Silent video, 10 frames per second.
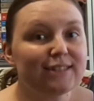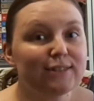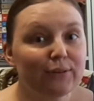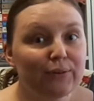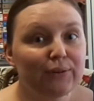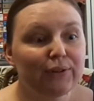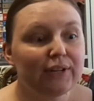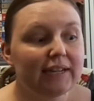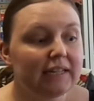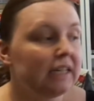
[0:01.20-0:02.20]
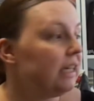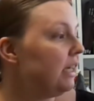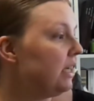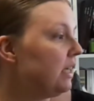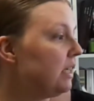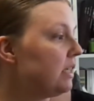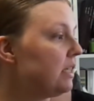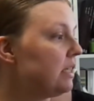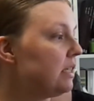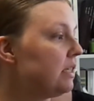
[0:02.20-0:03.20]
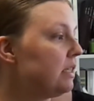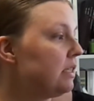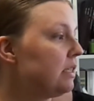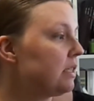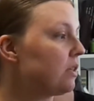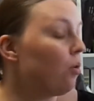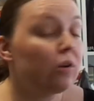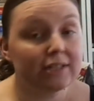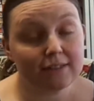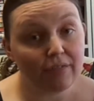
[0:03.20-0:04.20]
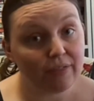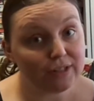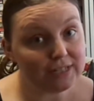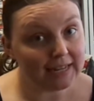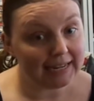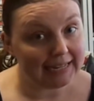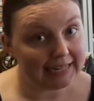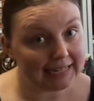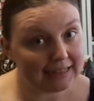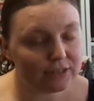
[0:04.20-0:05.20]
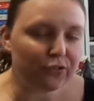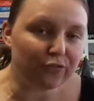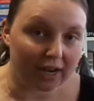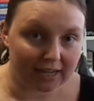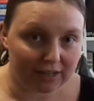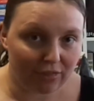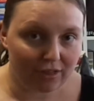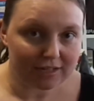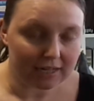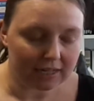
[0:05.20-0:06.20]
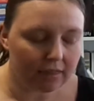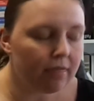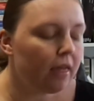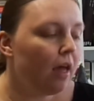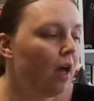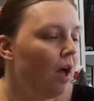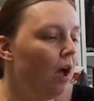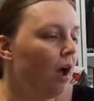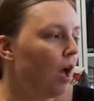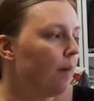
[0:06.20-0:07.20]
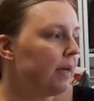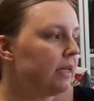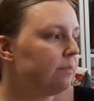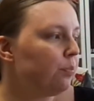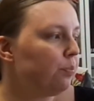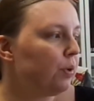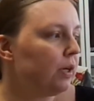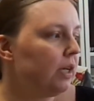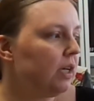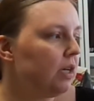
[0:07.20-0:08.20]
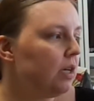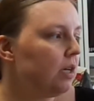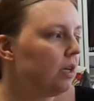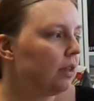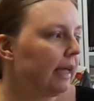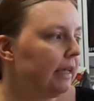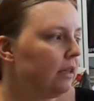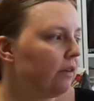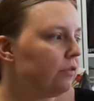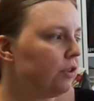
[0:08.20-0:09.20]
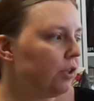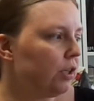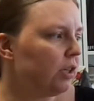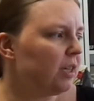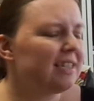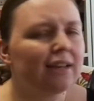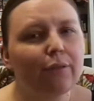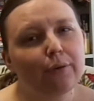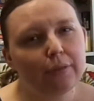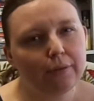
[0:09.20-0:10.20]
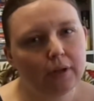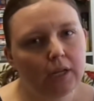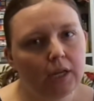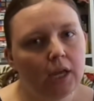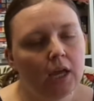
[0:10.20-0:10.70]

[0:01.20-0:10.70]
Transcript: So it is August the 13th, so Friday the 13th. It's pretty late in the afternoon. It's like 3:30.